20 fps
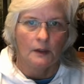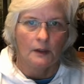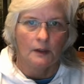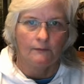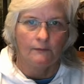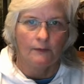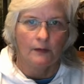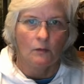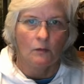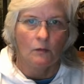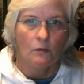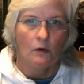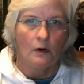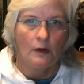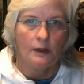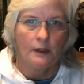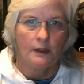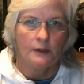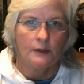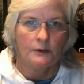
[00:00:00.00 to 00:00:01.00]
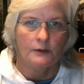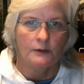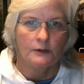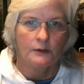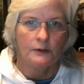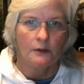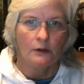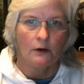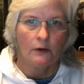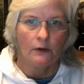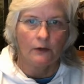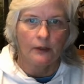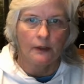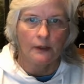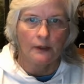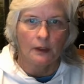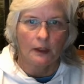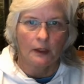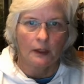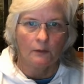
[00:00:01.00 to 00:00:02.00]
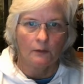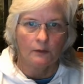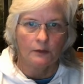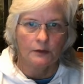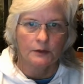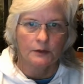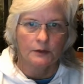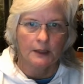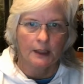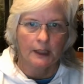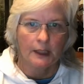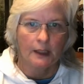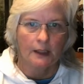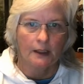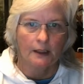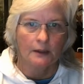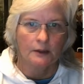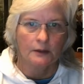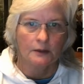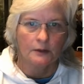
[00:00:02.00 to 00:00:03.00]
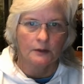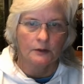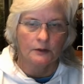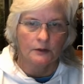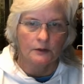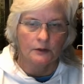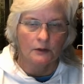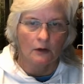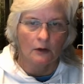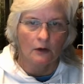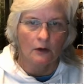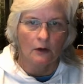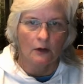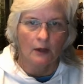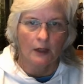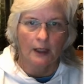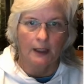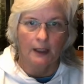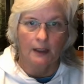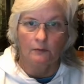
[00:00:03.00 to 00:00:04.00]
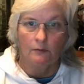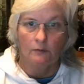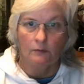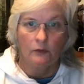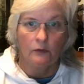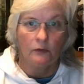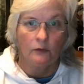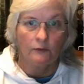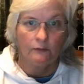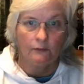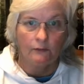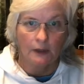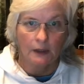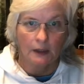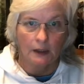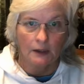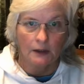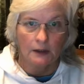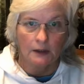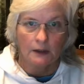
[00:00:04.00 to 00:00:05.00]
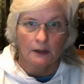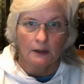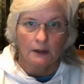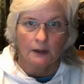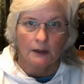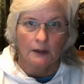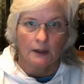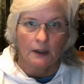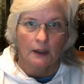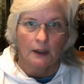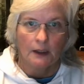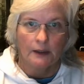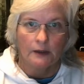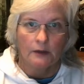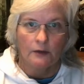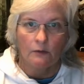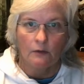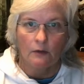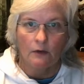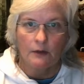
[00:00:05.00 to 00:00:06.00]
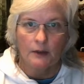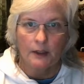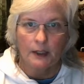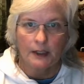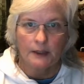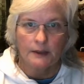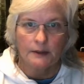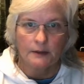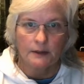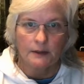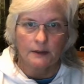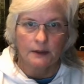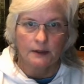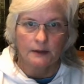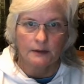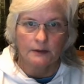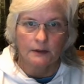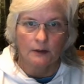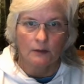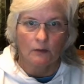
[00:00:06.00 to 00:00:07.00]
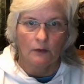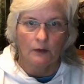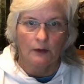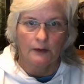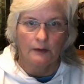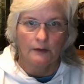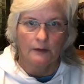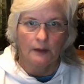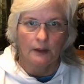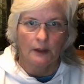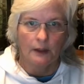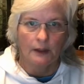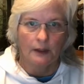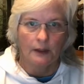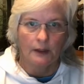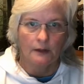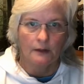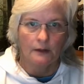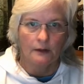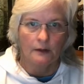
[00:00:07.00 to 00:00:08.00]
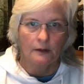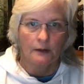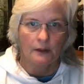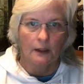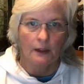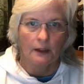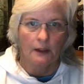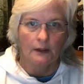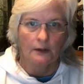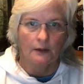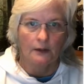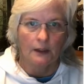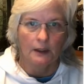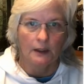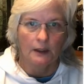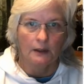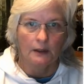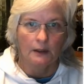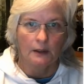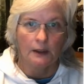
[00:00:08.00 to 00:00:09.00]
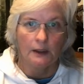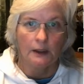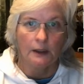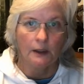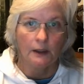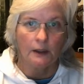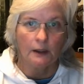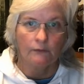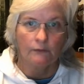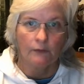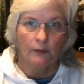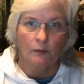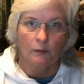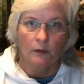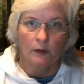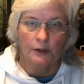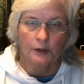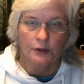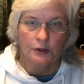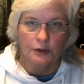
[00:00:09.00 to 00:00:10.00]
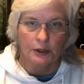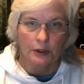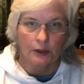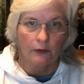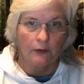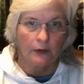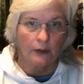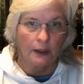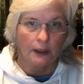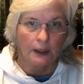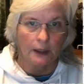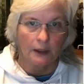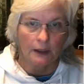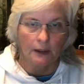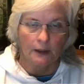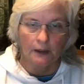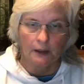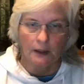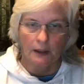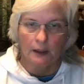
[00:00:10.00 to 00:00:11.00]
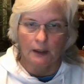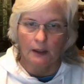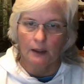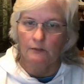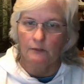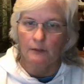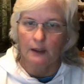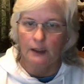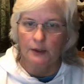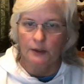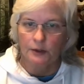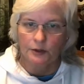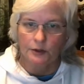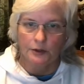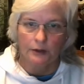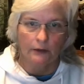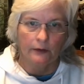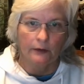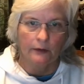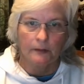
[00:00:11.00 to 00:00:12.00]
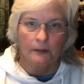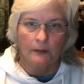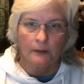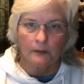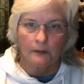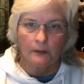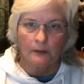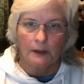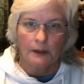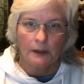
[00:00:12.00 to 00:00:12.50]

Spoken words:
If I wanted to star it, I would just add it to the star. I can move it. I can do all kinds of things I want. I could get a link if I want to share it. I can make it shareable.